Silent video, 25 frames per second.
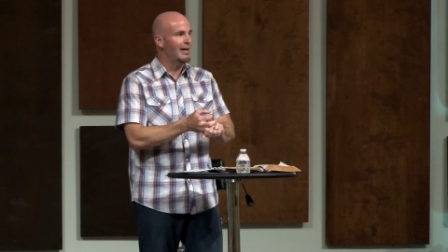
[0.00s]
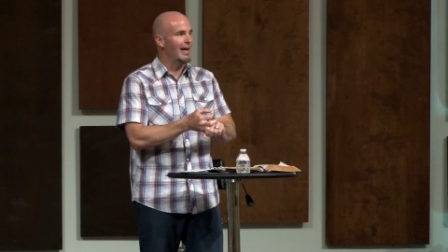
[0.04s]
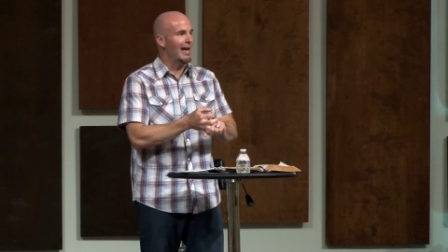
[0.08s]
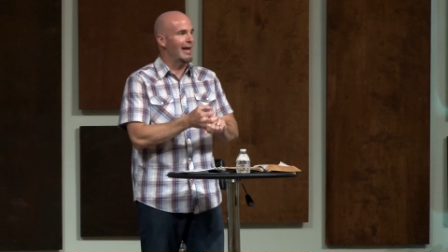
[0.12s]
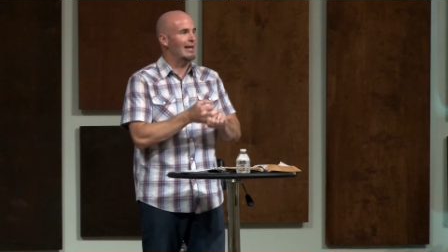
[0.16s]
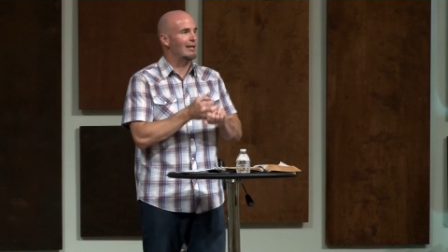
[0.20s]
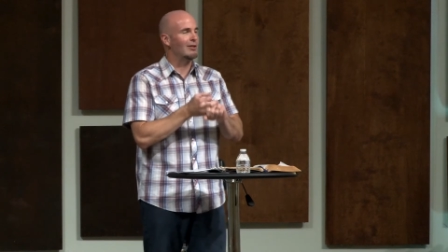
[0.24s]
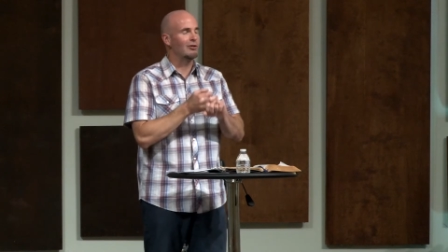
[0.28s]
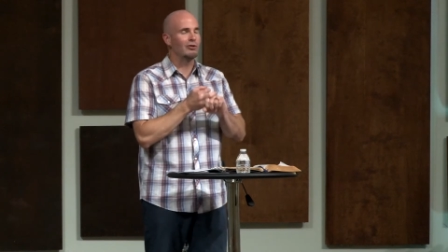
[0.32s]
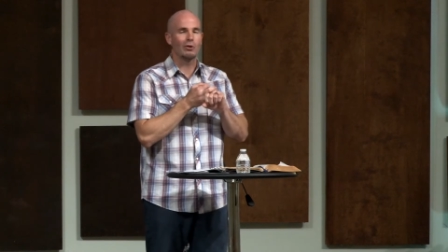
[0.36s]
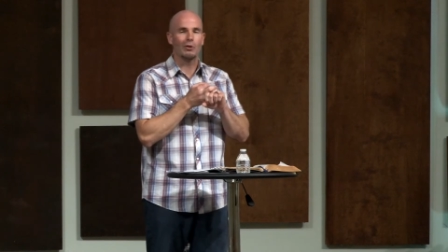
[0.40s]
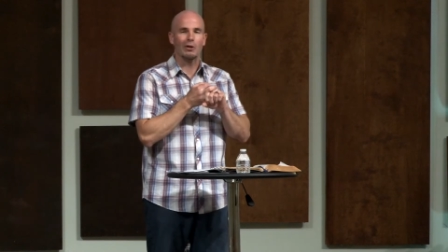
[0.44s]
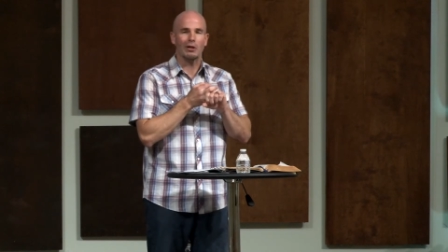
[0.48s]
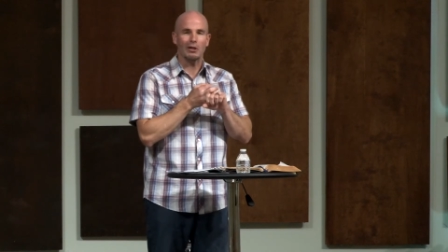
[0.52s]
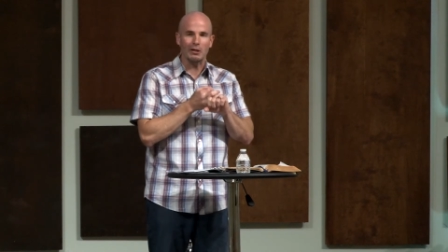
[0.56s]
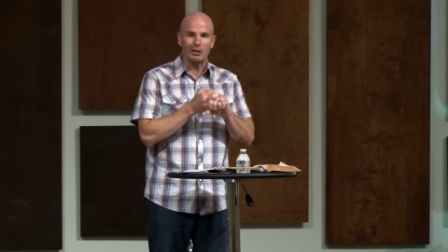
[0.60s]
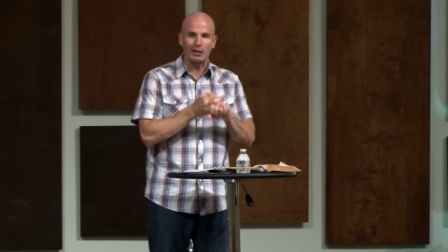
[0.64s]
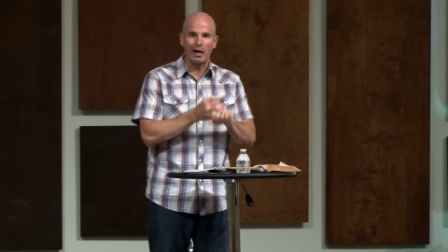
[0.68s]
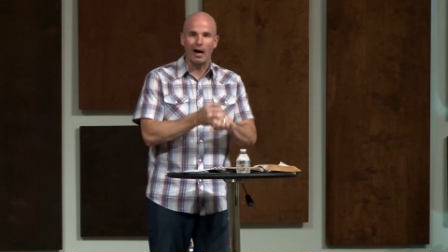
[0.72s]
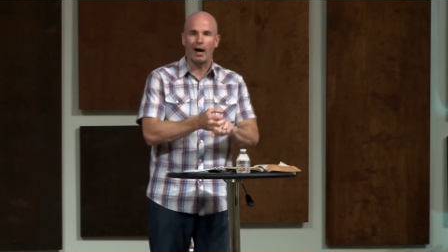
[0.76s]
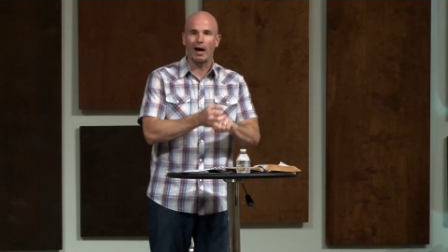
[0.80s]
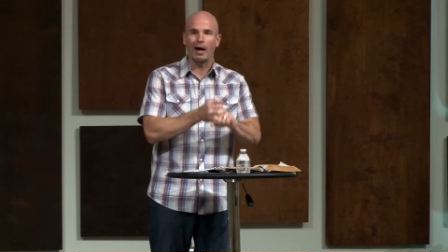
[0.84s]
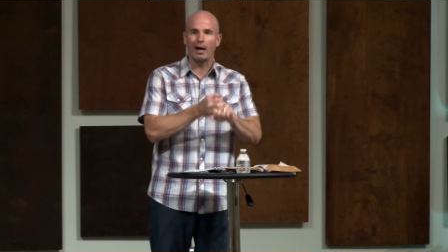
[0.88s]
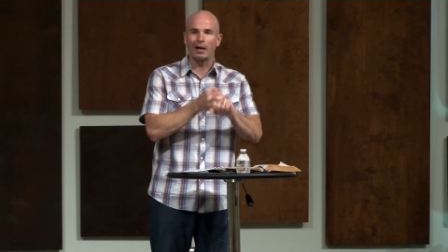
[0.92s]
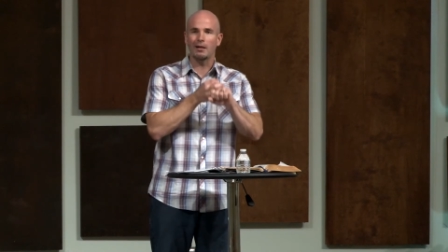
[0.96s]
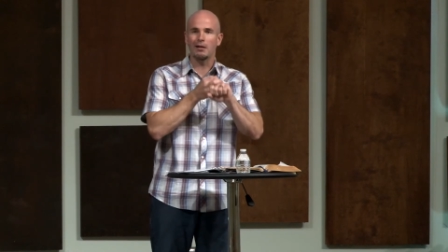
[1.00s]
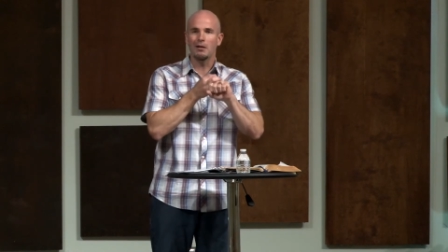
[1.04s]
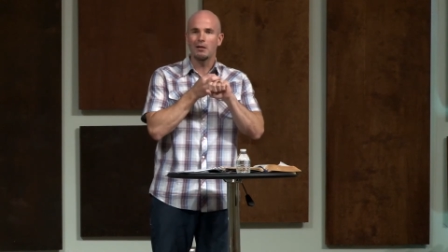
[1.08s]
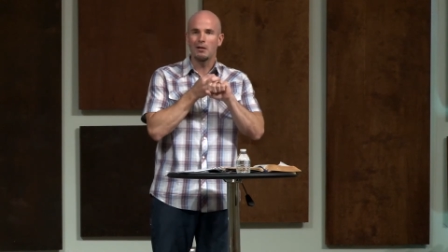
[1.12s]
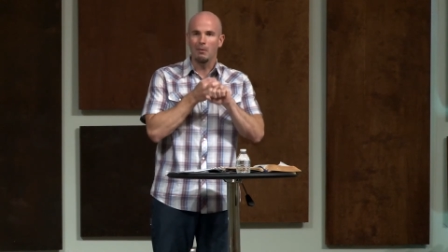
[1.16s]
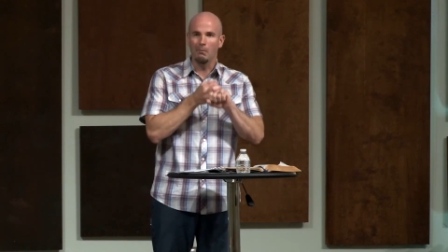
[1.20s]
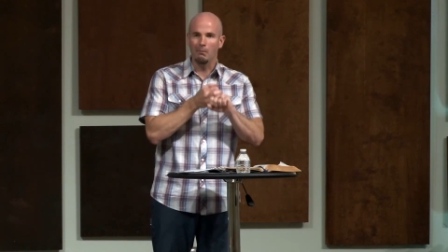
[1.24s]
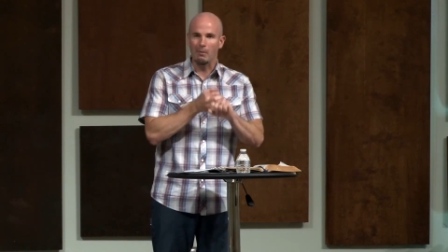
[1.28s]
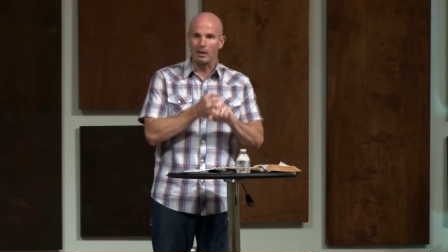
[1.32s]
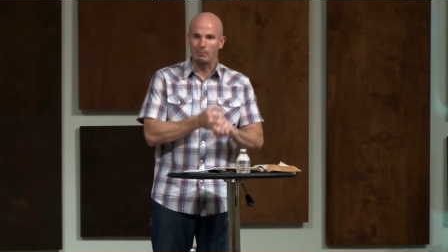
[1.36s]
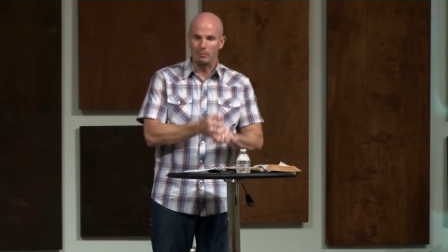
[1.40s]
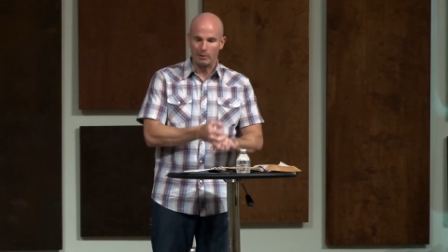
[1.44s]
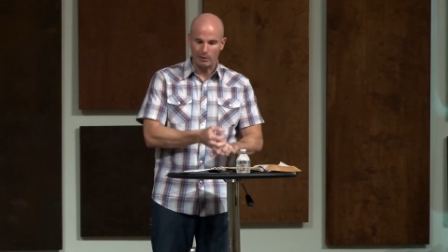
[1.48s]
and so that God
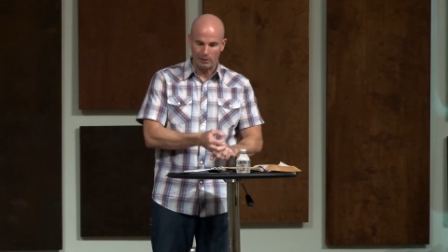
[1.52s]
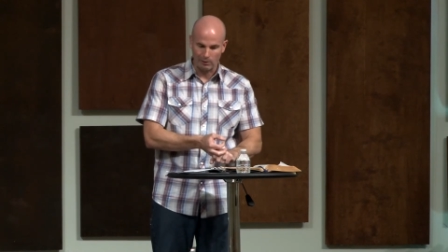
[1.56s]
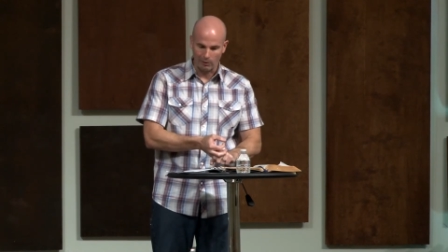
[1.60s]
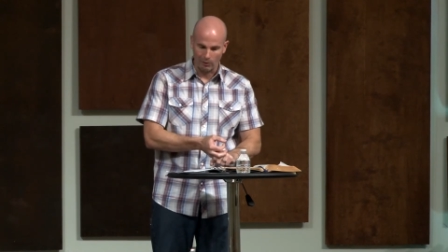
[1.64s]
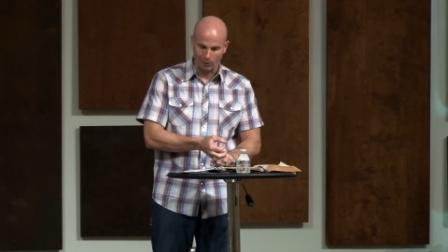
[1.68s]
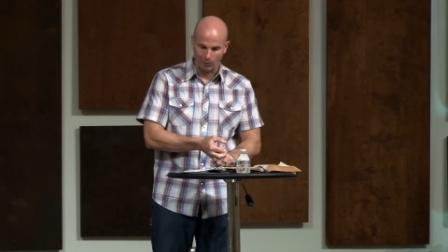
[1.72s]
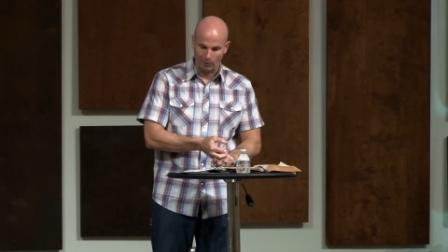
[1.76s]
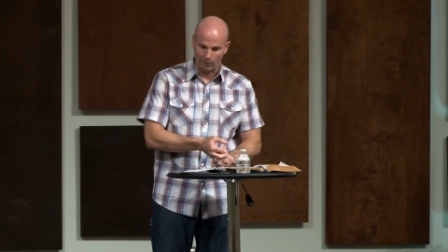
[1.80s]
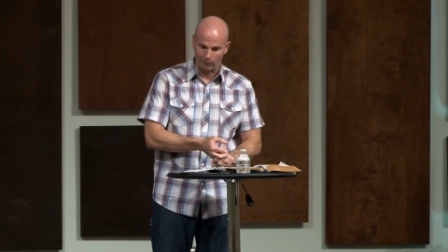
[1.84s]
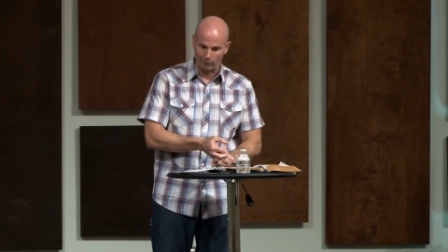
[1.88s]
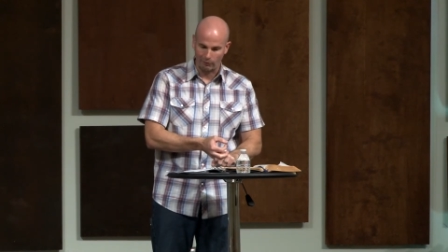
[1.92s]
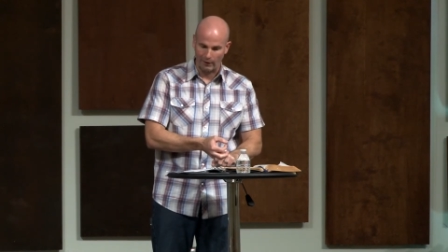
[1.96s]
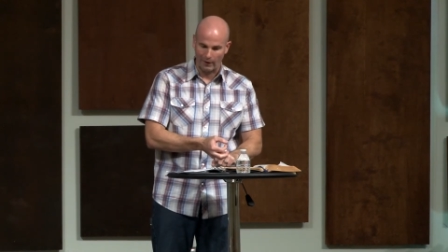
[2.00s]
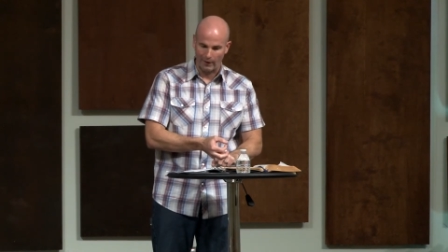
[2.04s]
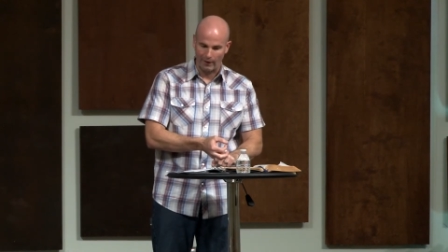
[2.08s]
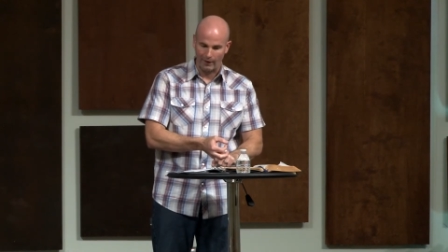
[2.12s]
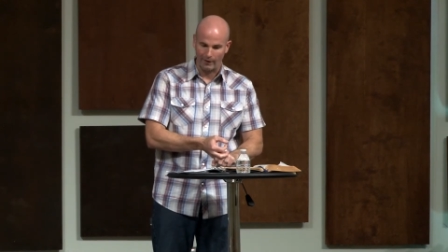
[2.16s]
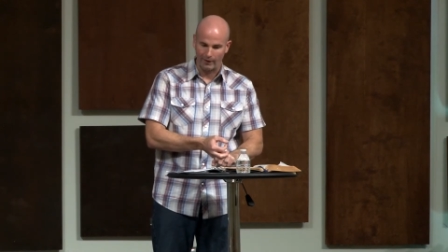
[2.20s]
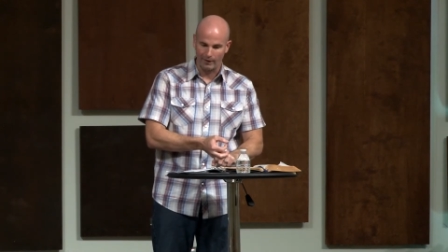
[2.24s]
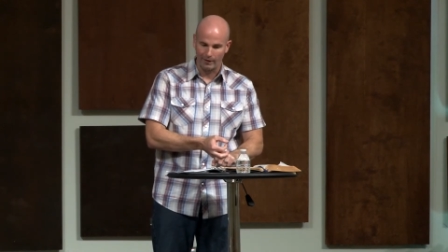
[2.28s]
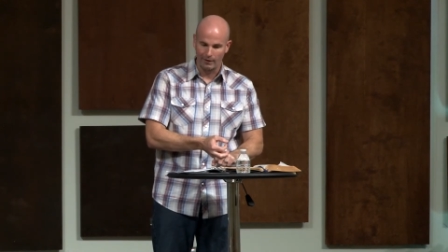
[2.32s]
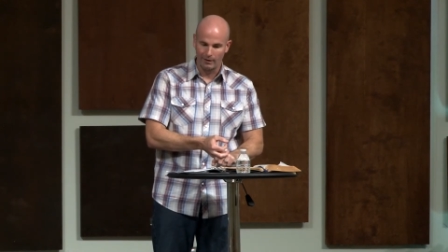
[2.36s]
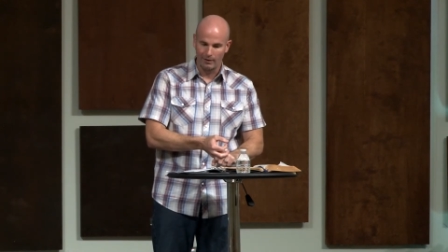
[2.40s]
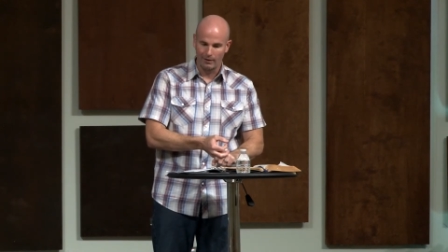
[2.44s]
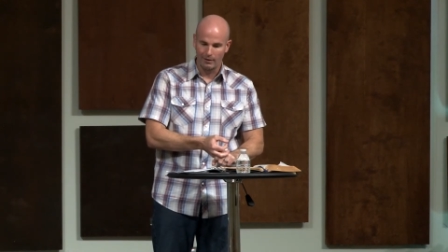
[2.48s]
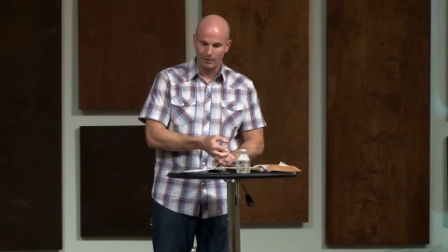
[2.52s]
may be glorified.